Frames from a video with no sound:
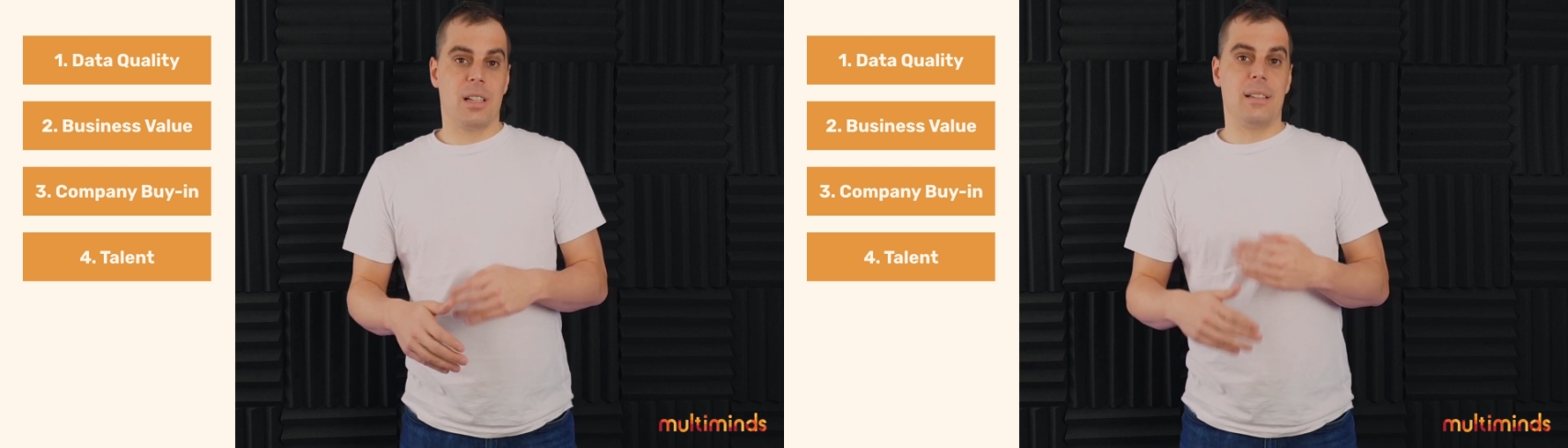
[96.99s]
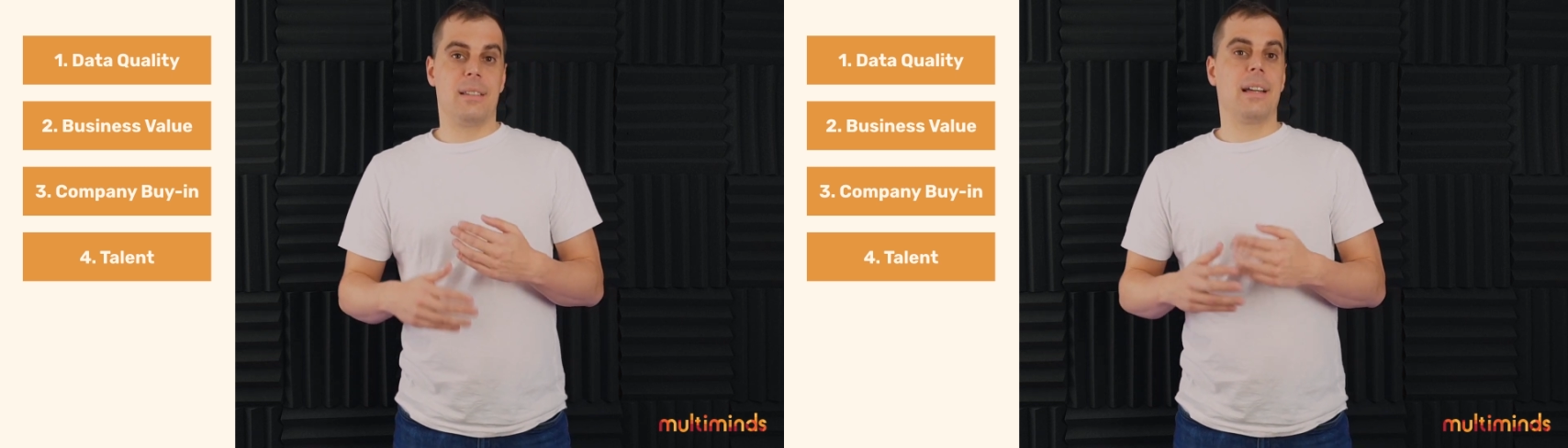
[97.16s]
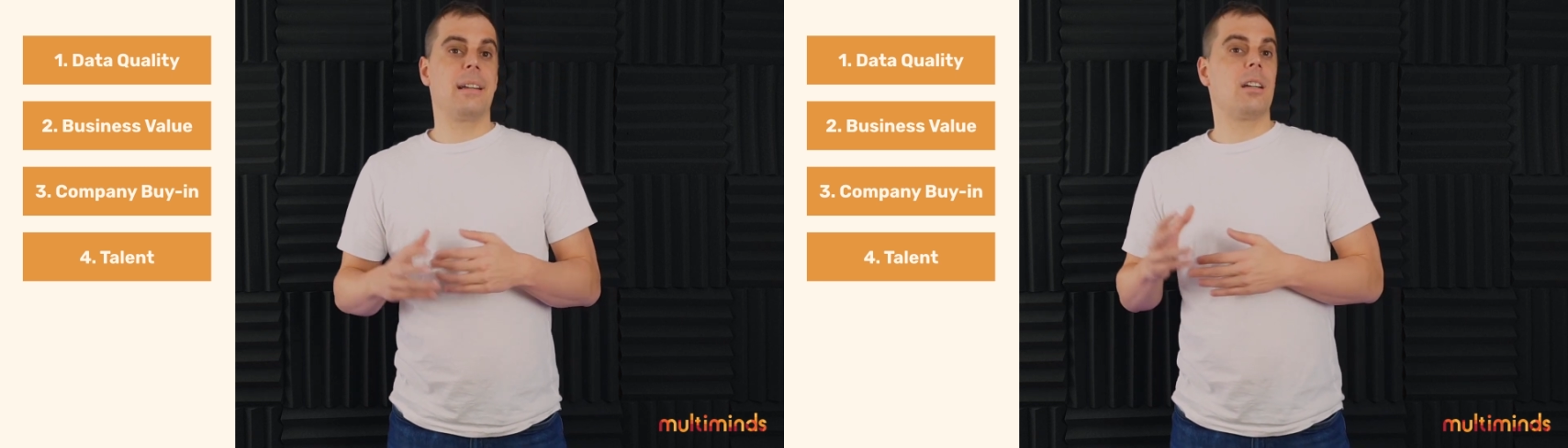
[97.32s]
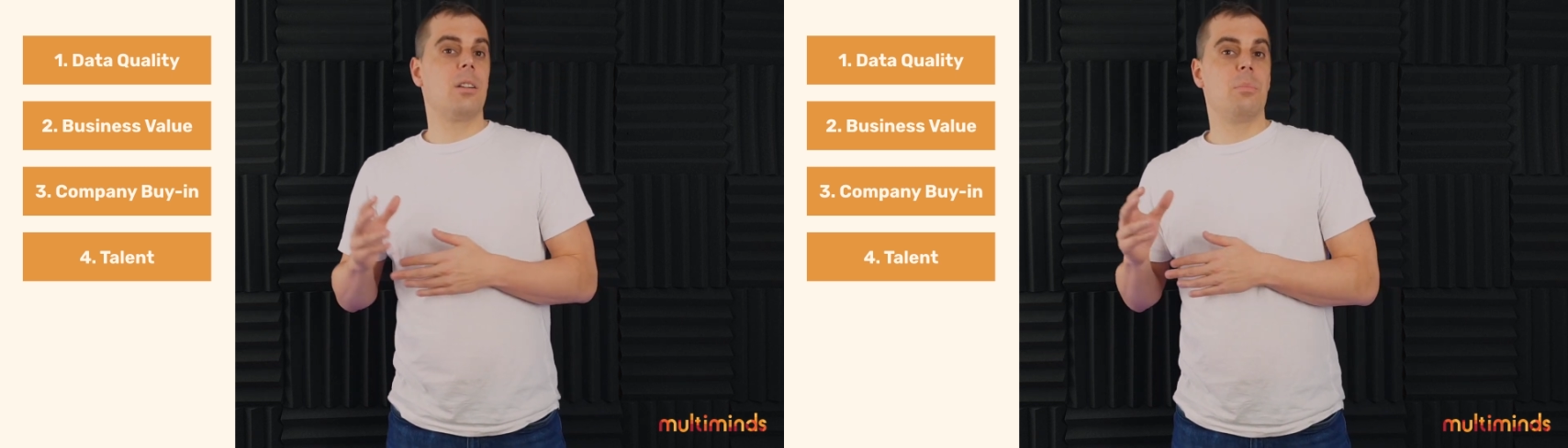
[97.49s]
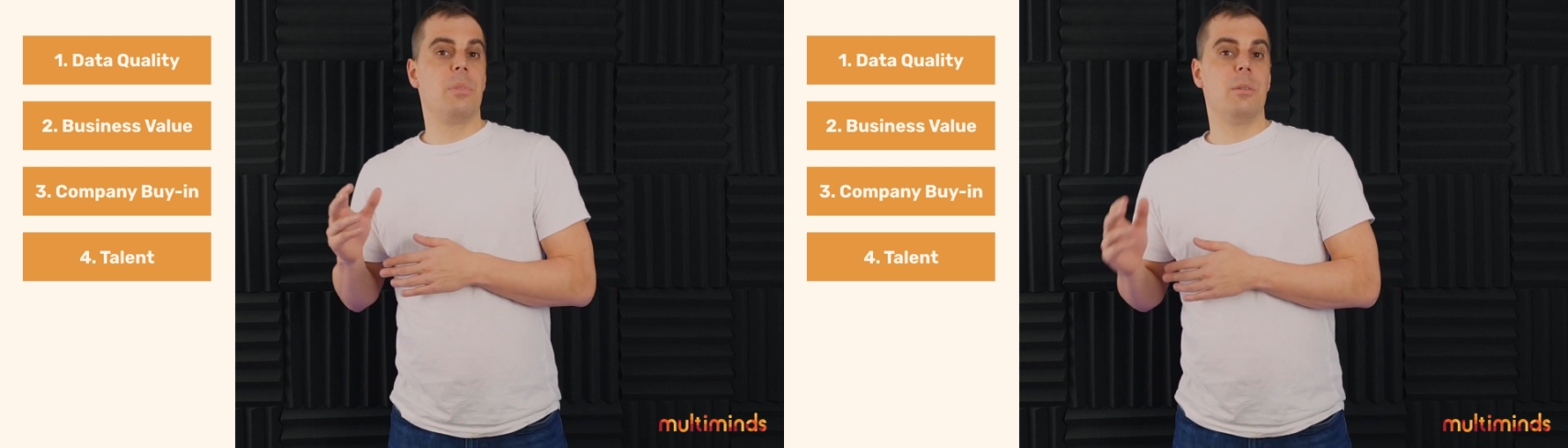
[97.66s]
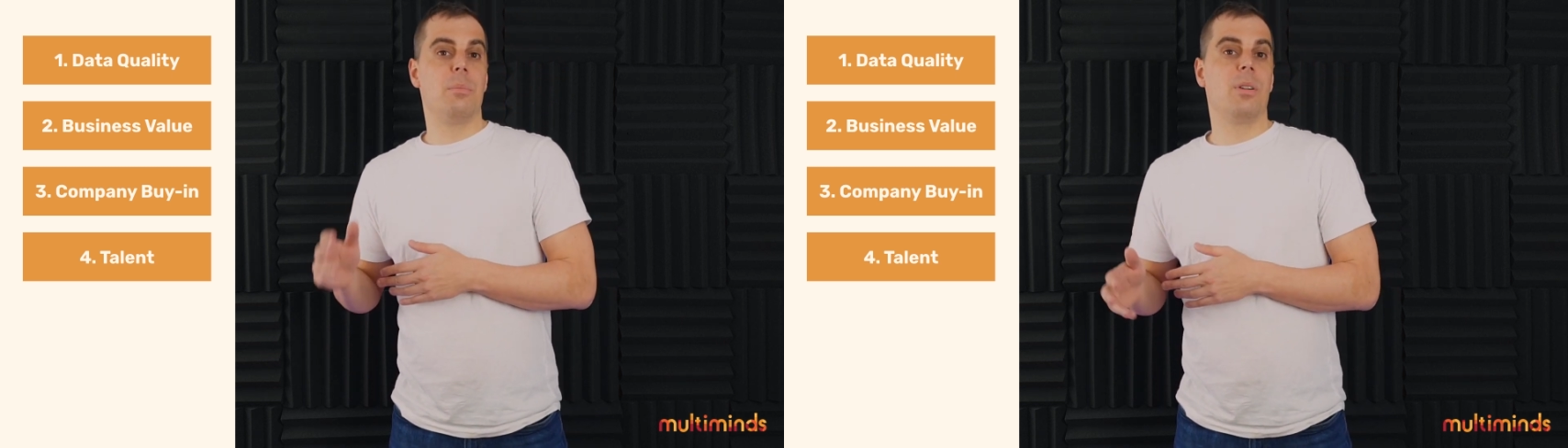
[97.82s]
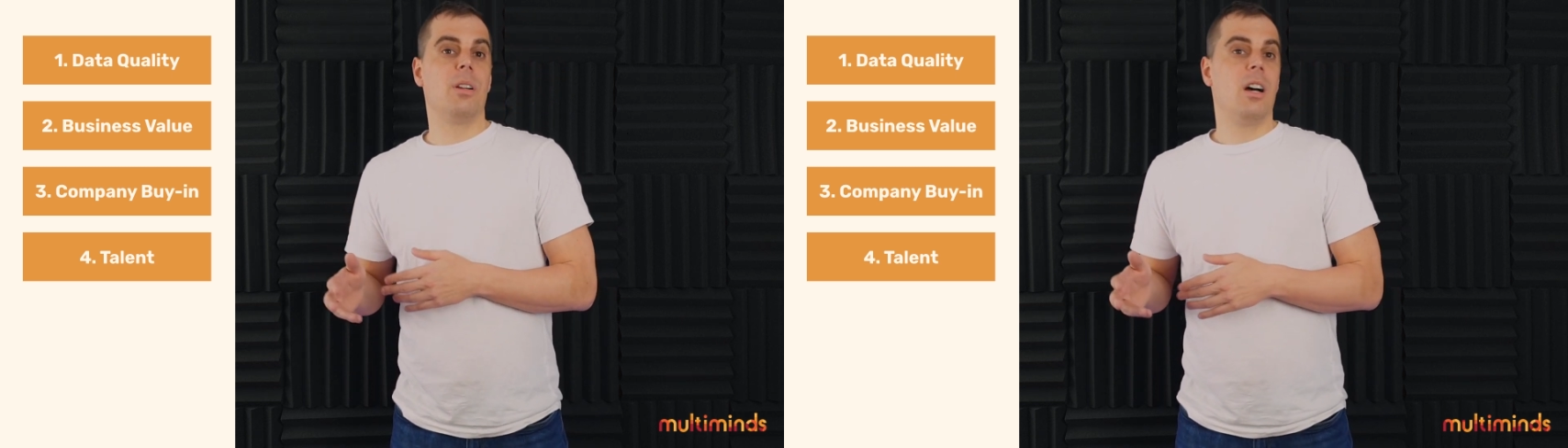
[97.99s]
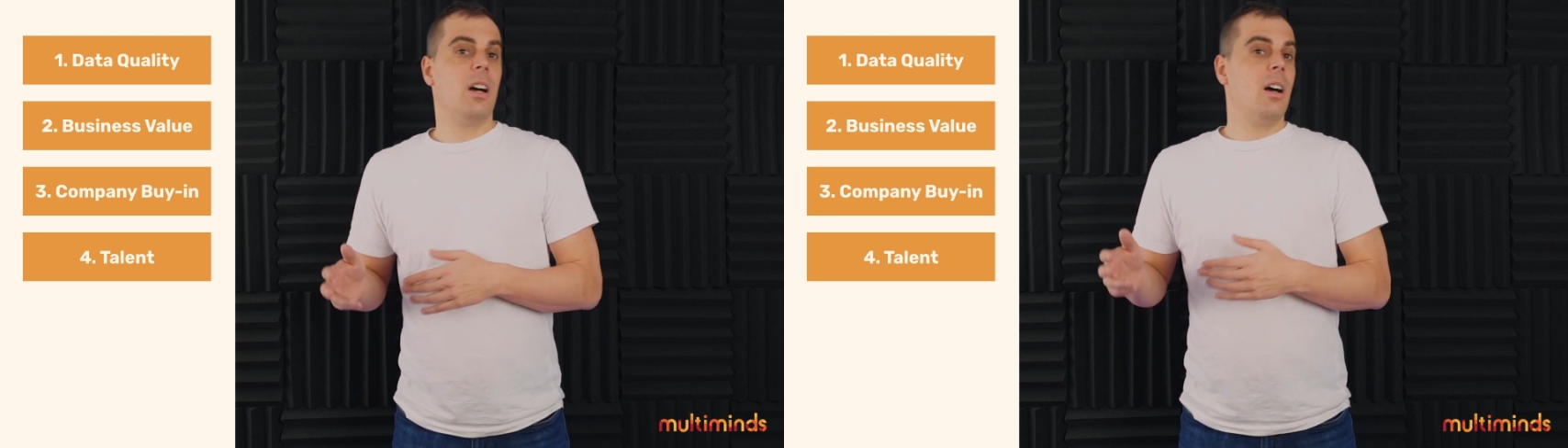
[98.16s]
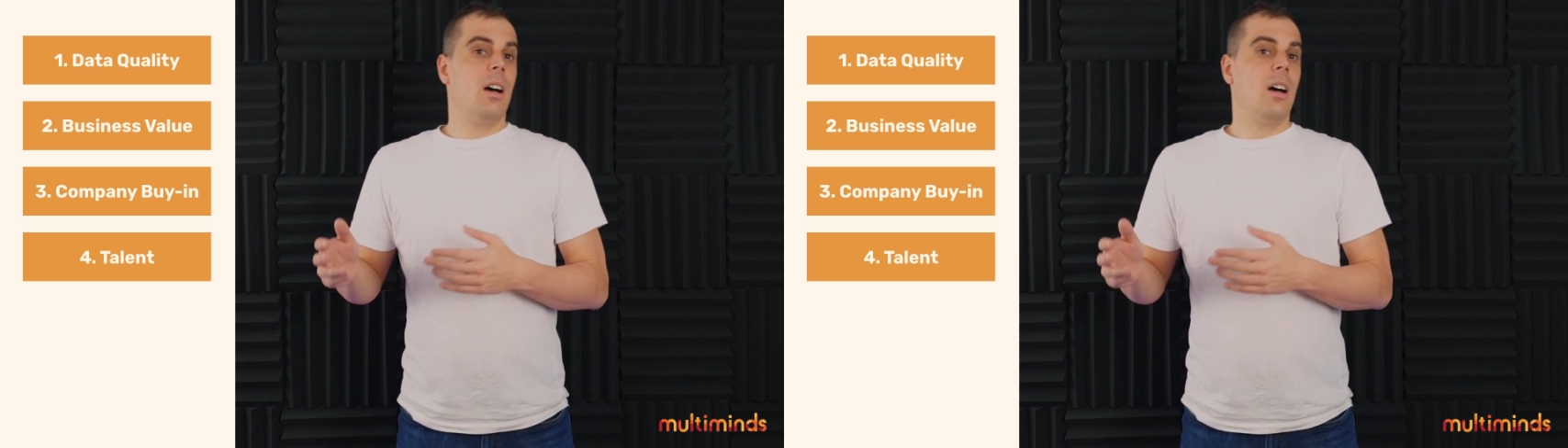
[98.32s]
and technical people